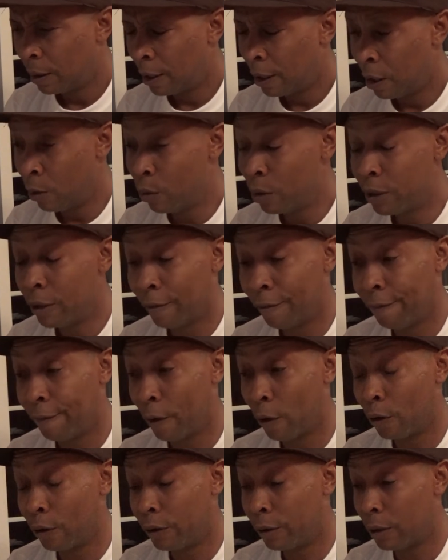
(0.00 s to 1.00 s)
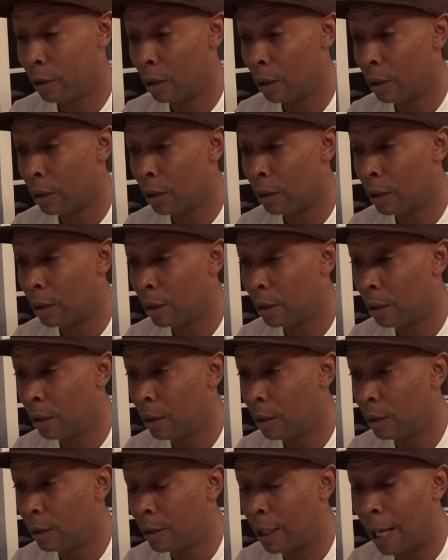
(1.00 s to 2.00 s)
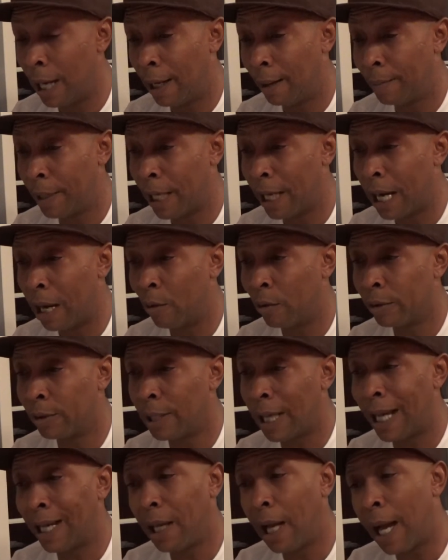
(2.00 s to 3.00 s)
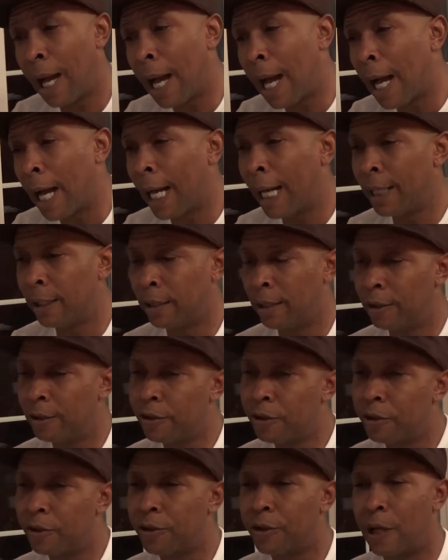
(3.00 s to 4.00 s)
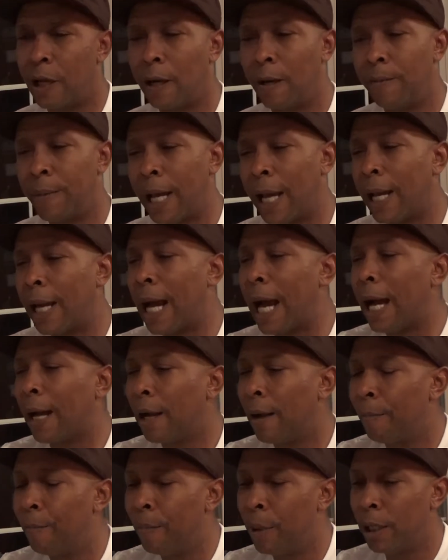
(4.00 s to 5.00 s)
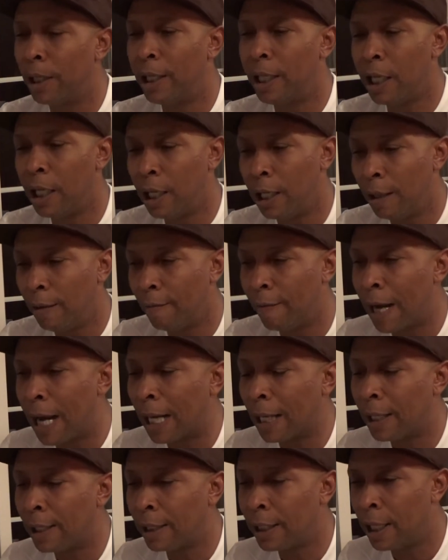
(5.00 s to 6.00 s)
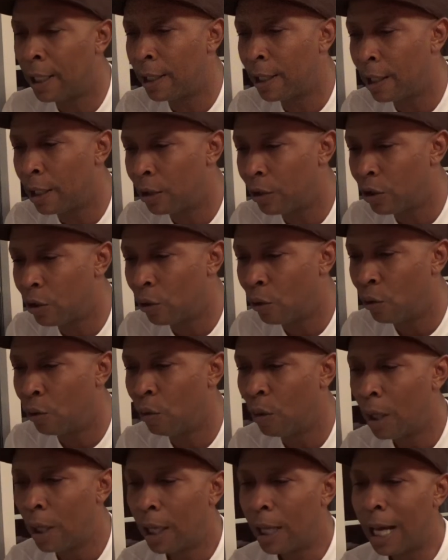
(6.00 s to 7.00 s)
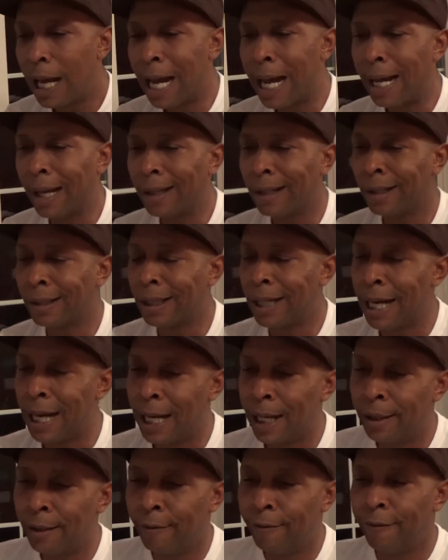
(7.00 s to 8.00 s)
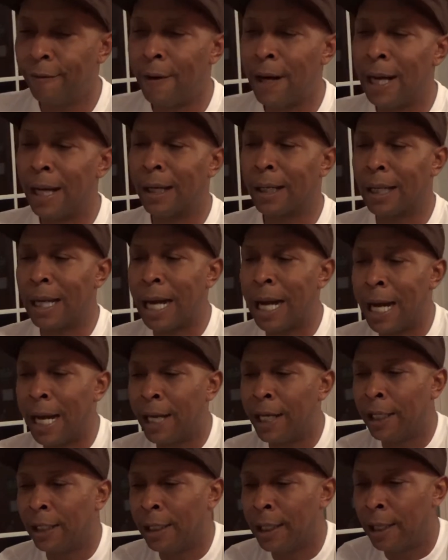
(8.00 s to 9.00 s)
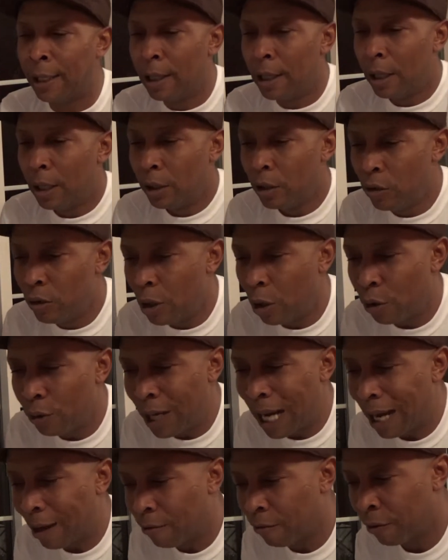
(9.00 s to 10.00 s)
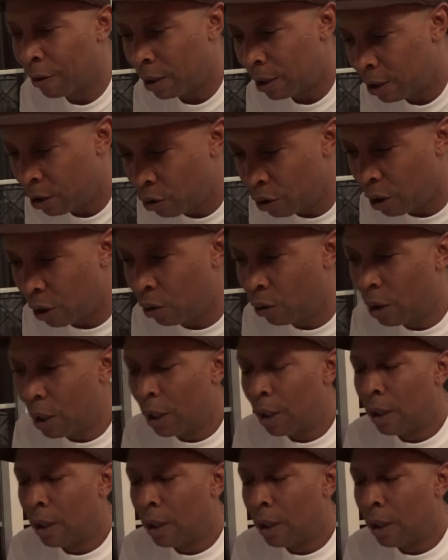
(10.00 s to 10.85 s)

it was the first time that I was like, all right, this is something that I could believe, I could get into, I could kind of get, you know, not really, you know,